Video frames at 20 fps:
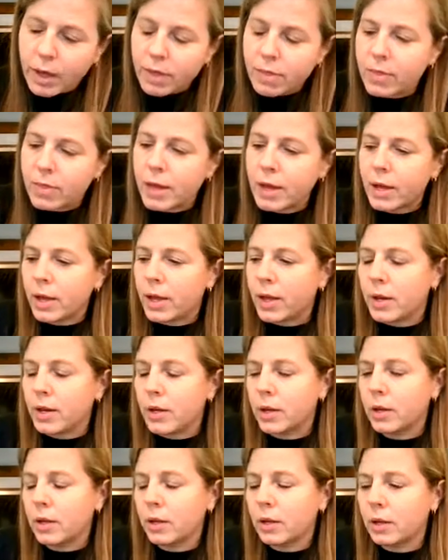And
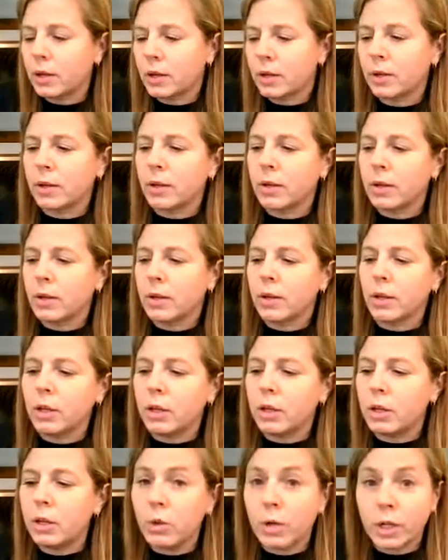then
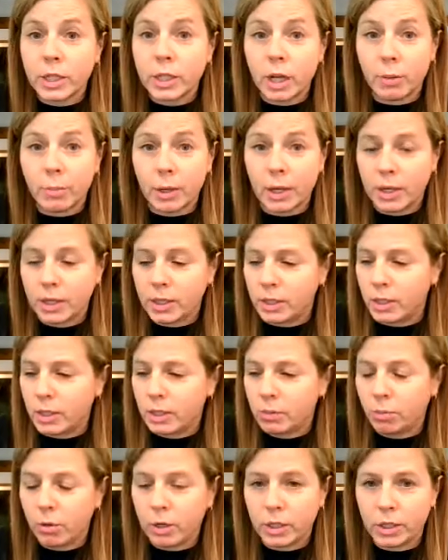you can tell me, is
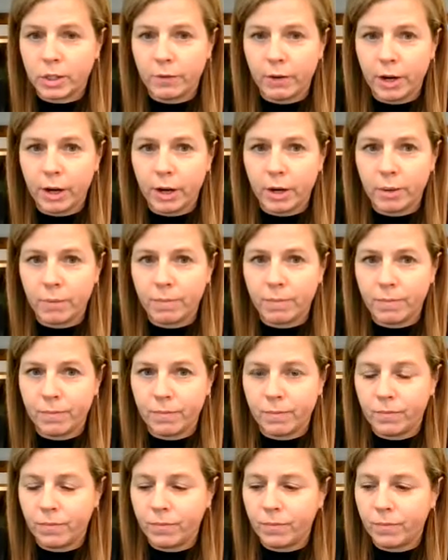this one a sphere?
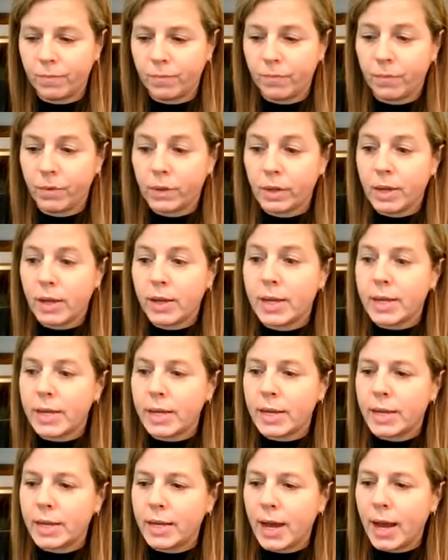
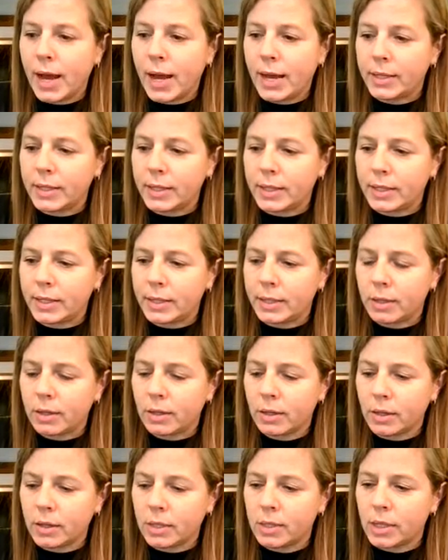Yes.
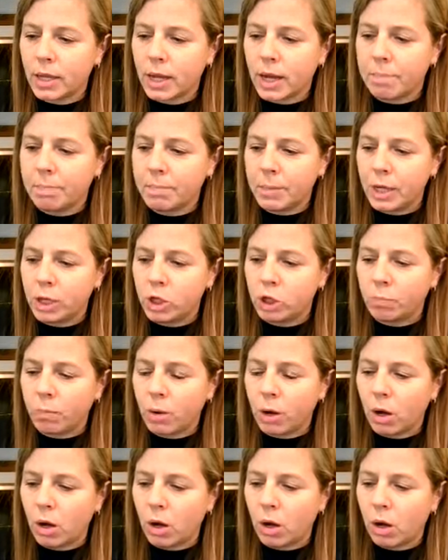This is like a beach
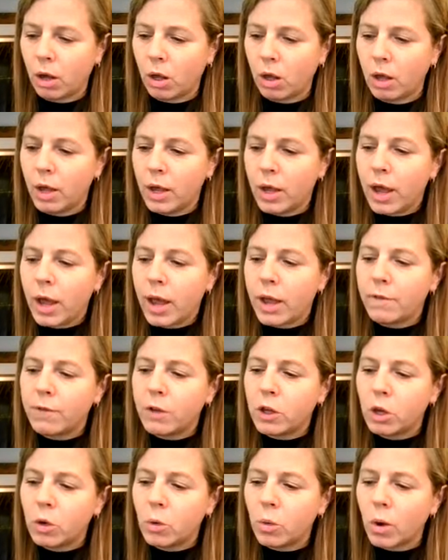ball. If
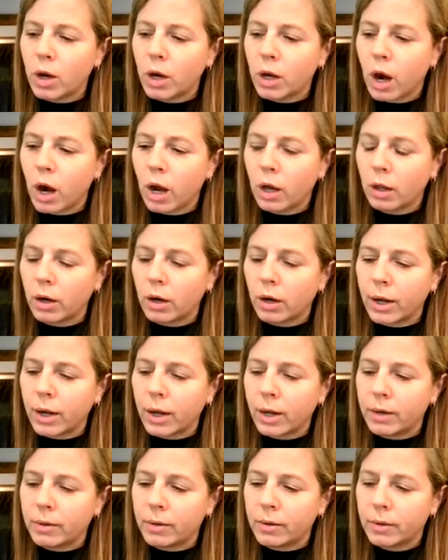you want to color
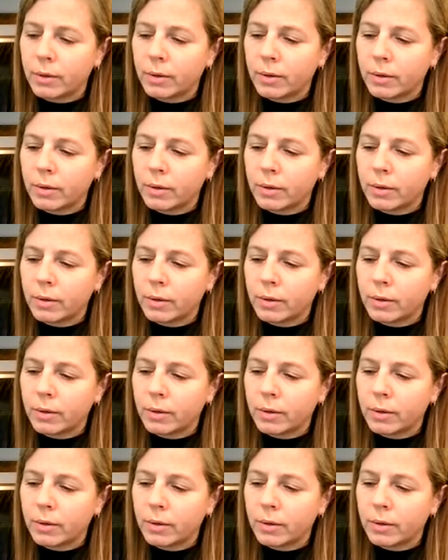it